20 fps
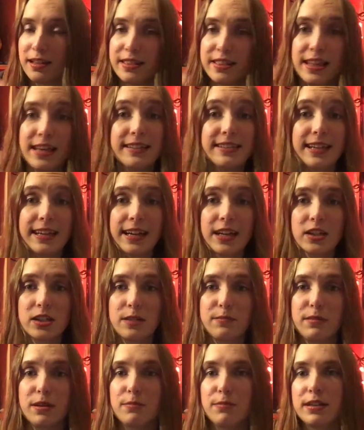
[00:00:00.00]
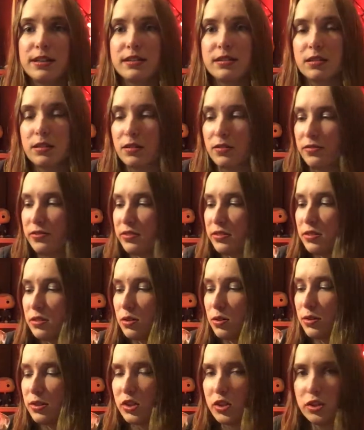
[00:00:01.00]
This I actually made myself,
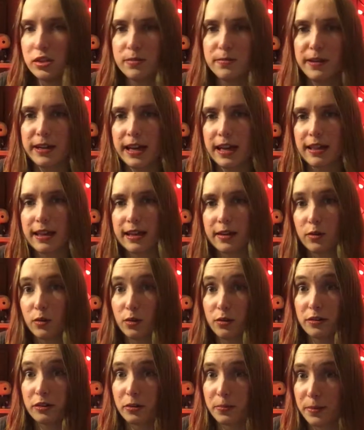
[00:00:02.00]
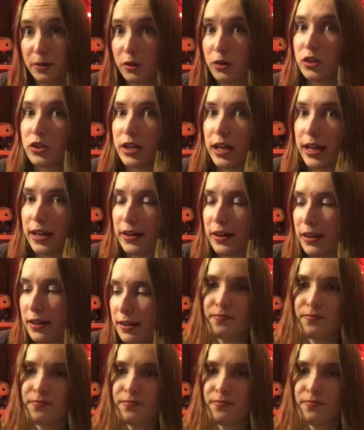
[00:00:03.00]
so it's just making like an Oreo milkshake.